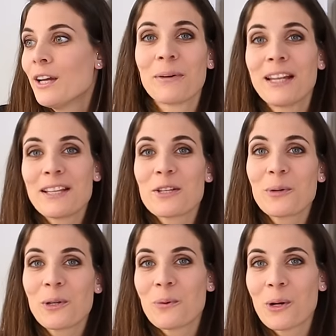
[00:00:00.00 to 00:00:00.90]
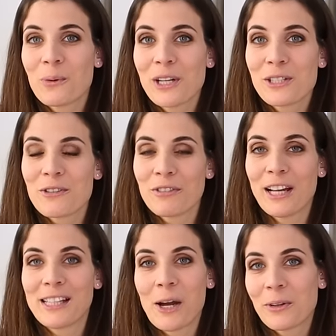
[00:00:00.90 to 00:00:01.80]
but there's only one way to
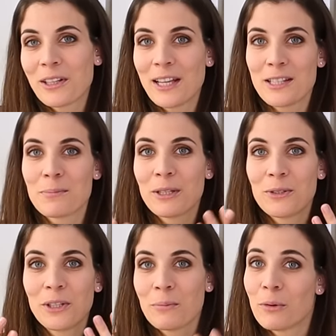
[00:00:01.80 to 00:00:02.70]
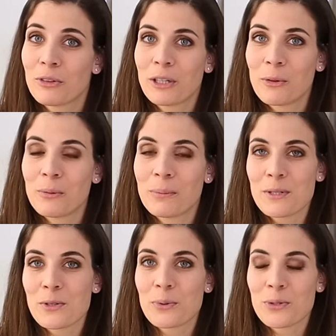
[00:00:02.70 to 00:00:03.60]
find out and that's by doing more and more
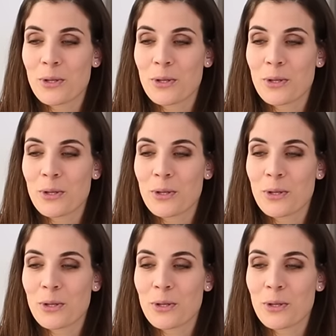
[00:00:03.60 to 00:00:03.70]
puzzles.